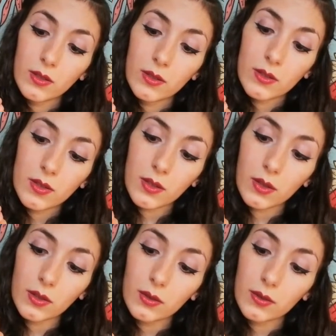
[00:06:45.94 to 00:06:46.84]

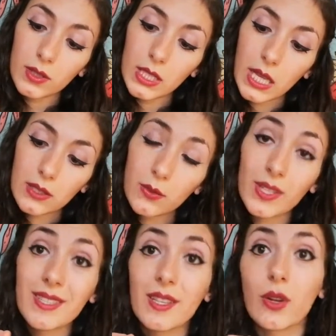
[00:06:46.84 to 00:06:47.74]
So next one
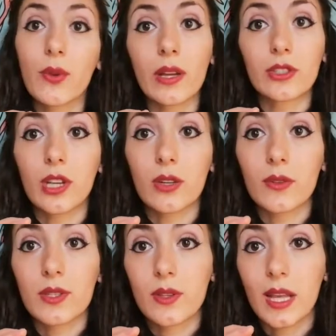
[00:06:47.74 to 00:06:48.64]
is the crown
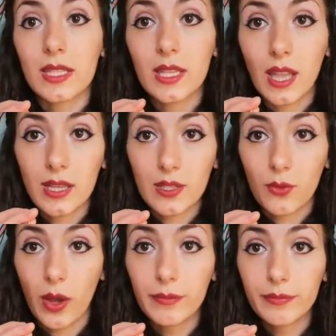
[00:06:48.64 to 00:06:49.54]
chakra. So that's the last
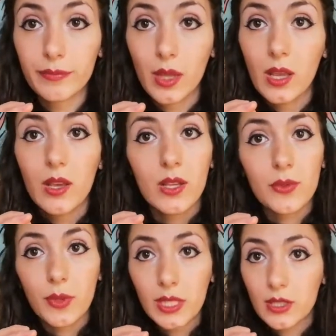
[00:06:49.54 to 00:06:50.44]
one. It's
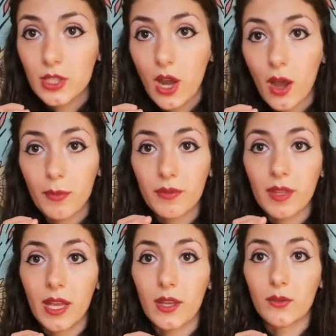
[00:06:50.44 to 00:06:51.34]
really at the top of the
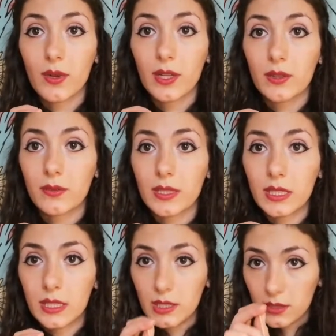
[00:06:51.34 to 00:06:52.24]
head, right over
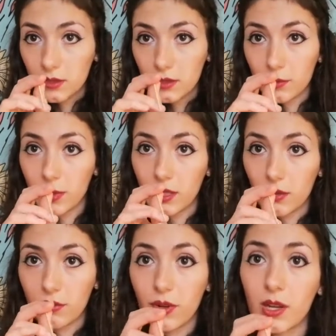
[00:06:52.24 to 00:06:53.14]
here, my little
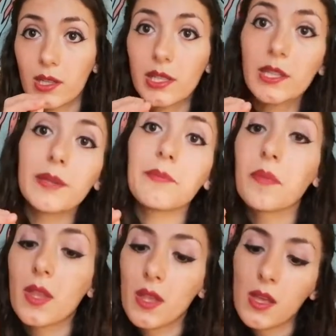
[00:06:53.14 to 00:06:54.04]
froggy.
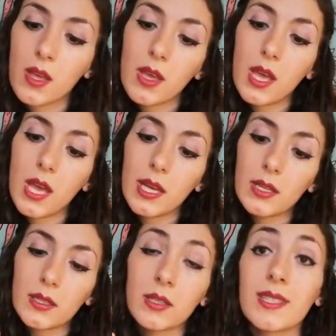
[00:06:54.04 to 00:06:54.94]

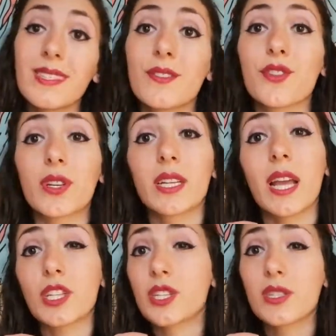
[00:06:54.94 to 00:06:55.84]
And this is your
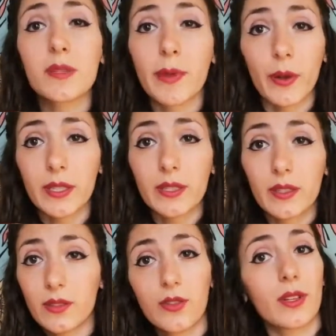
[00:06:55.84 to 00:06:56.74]
connection to spirit.
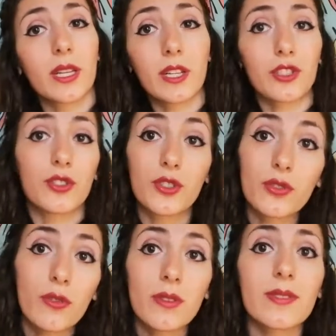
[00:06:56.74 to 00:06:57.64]
It's your connection to
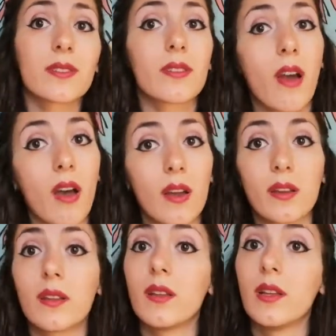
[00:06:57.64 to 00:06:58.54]
source,
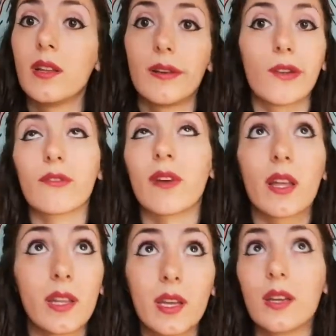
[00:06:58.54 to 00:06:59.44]
God,
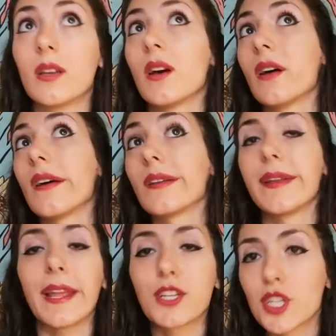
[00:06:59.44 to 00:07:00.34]
nirvana,
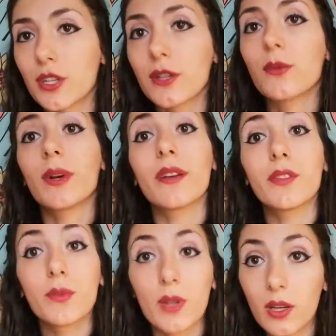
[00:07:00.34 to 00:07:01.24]
nature, whatever
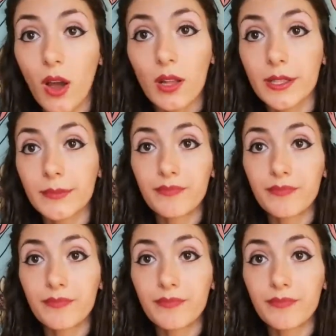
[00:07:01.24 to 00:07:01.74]
you want to call it.